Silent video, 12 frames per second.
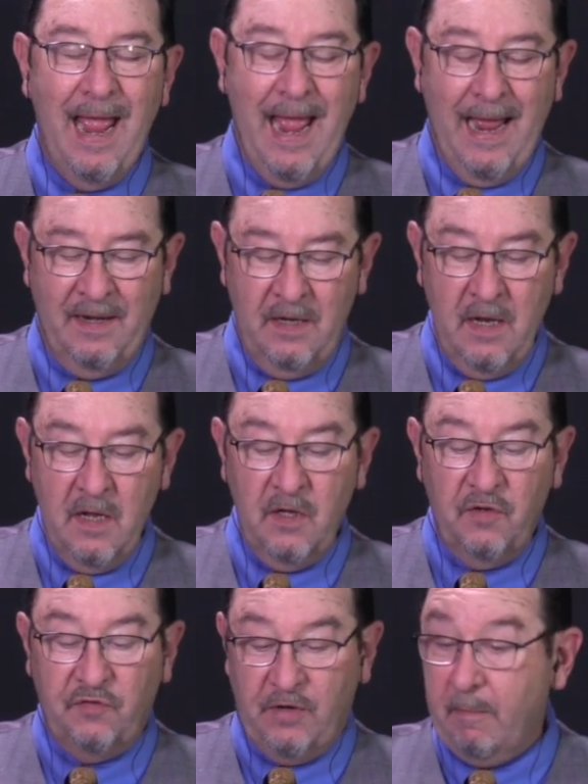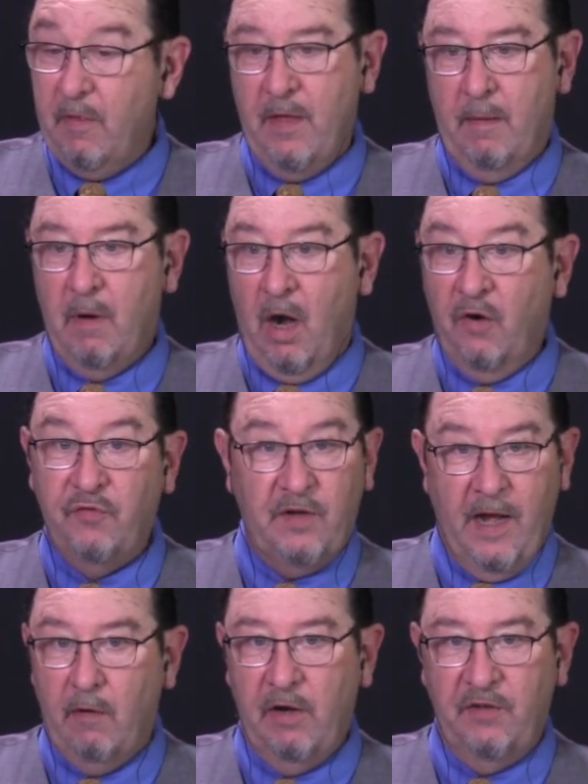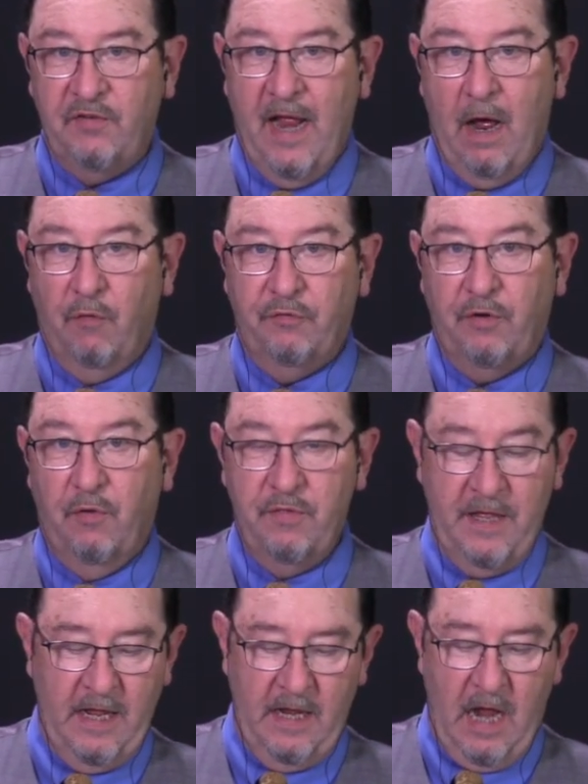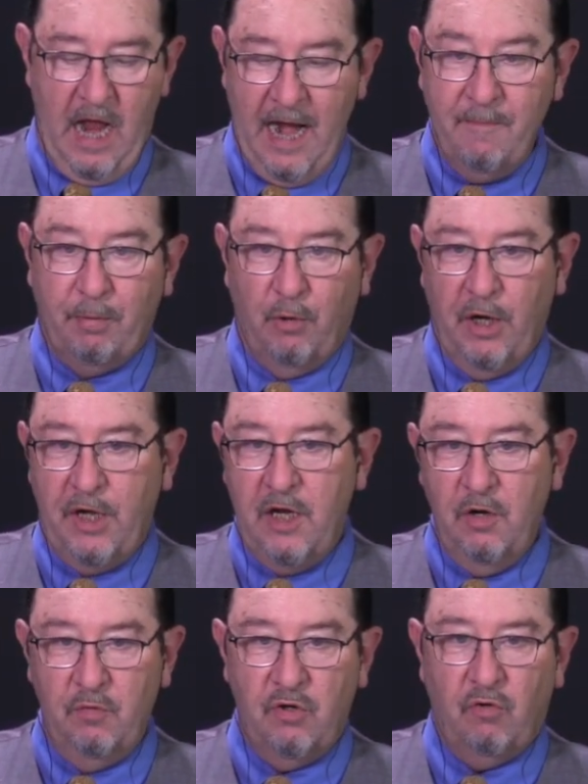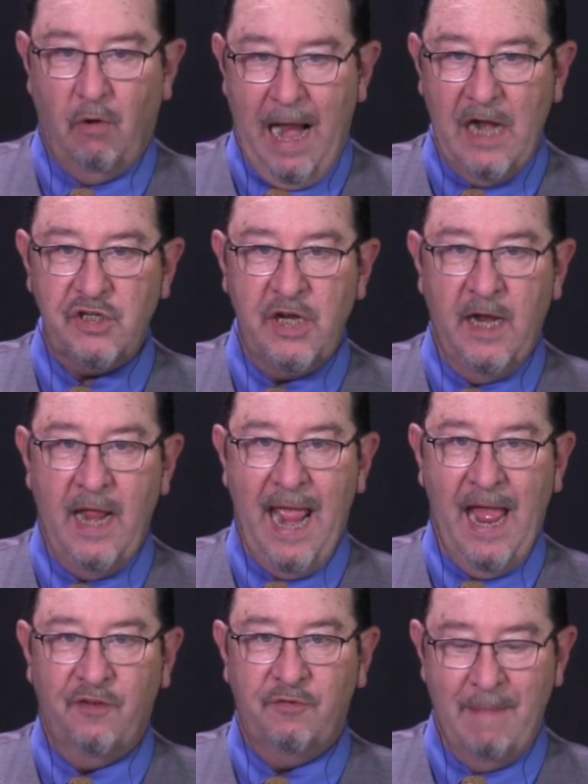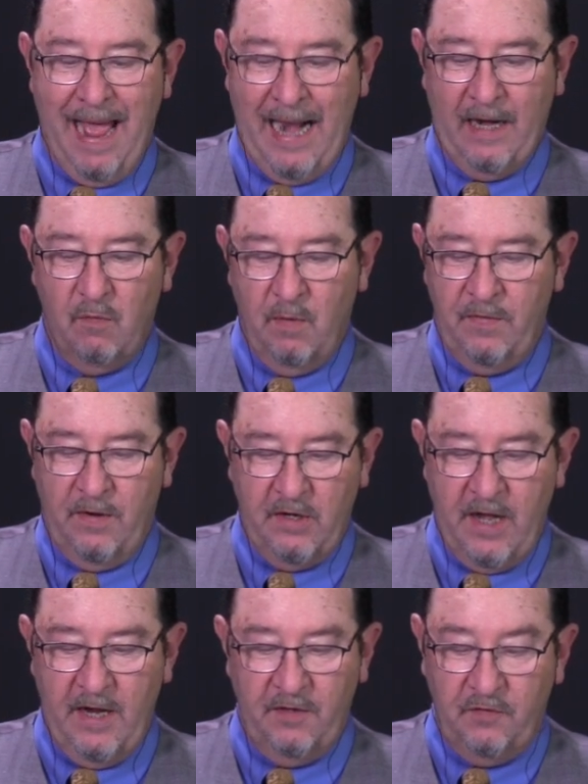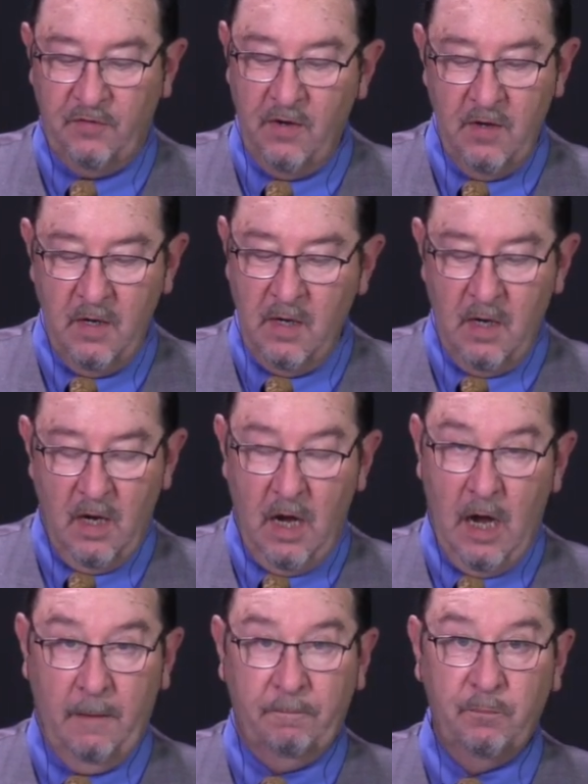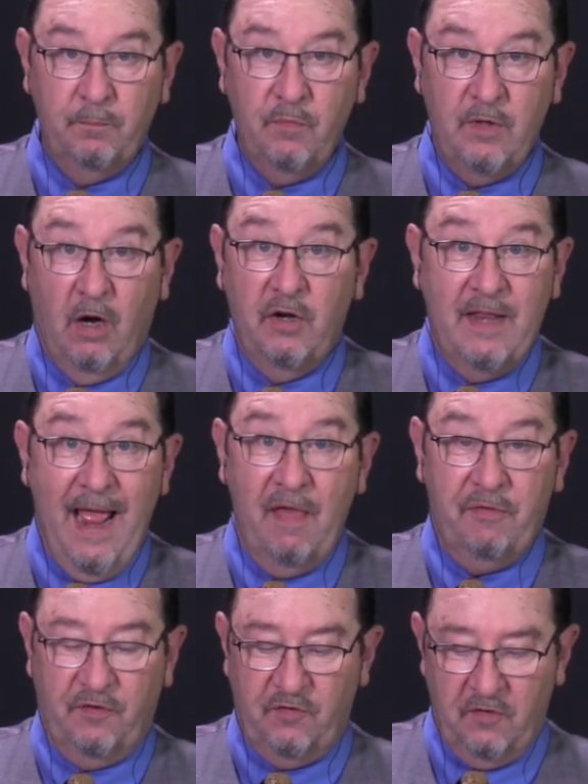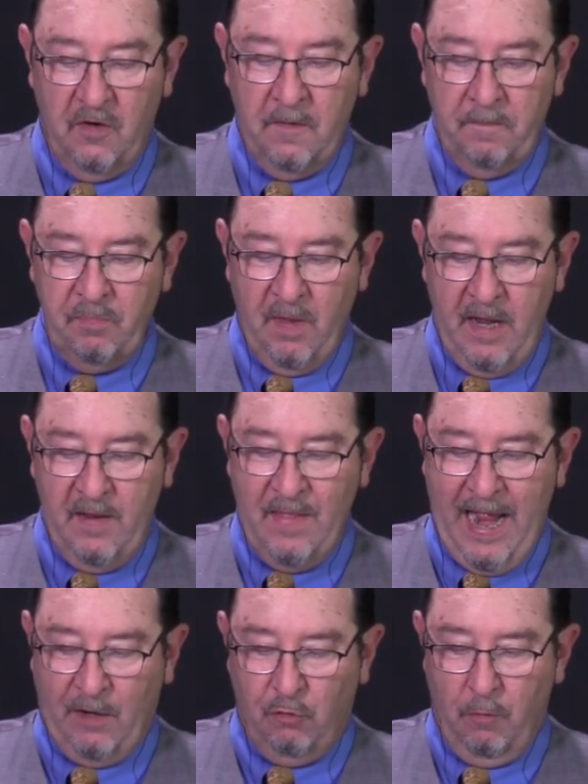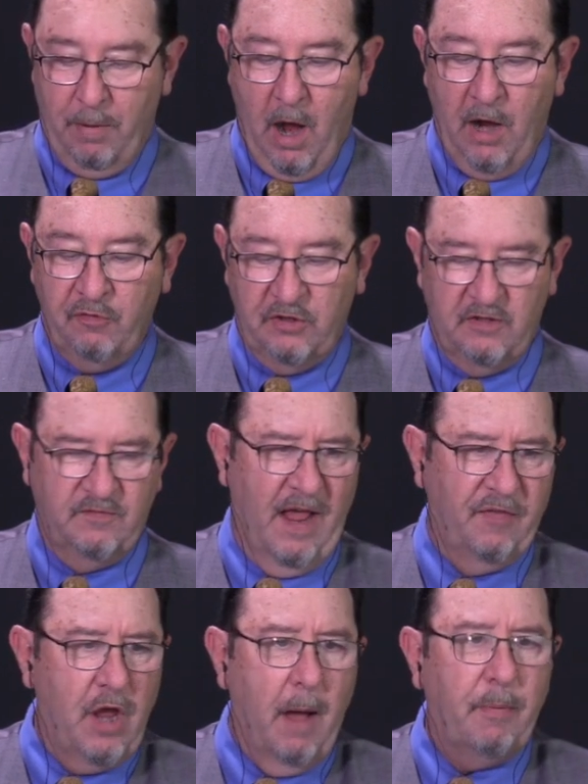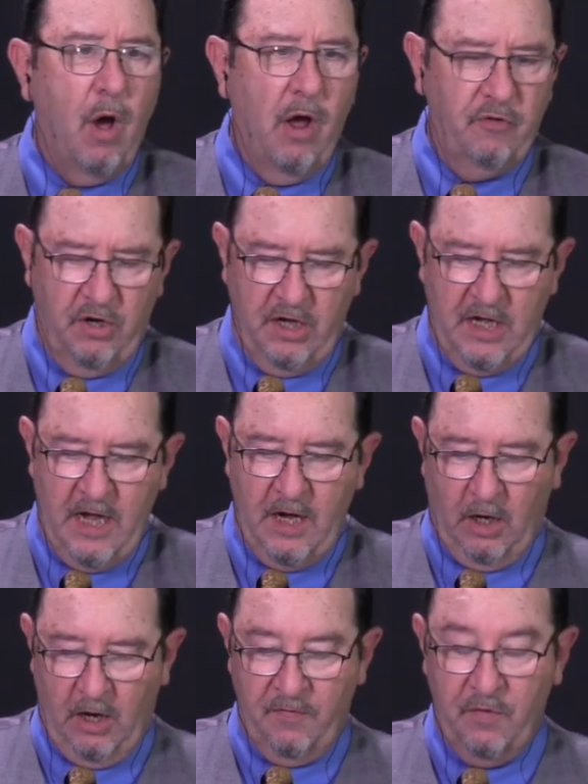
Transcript: And some of them are scary as hell. So the hyperacute crashing asthmatic when they're kids, um, there are deaths in that group, hundreds of deaths, a couple hundred a year.